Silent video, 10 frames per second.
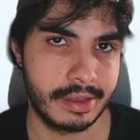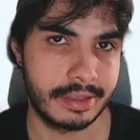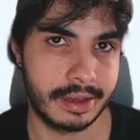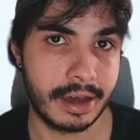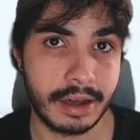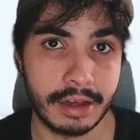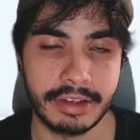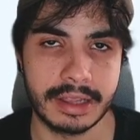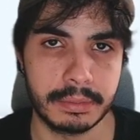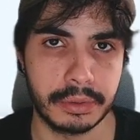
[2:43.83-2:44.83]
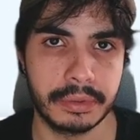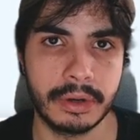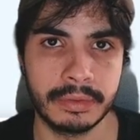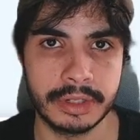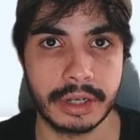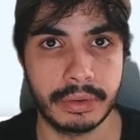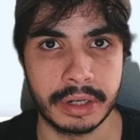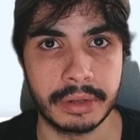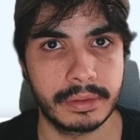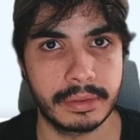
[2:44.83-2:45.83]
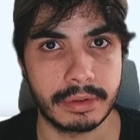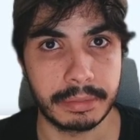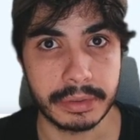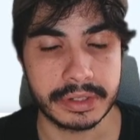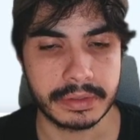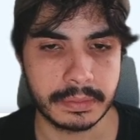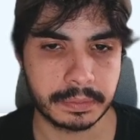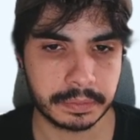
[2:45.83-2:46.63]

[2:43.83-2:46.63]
that are available on the Conan remote.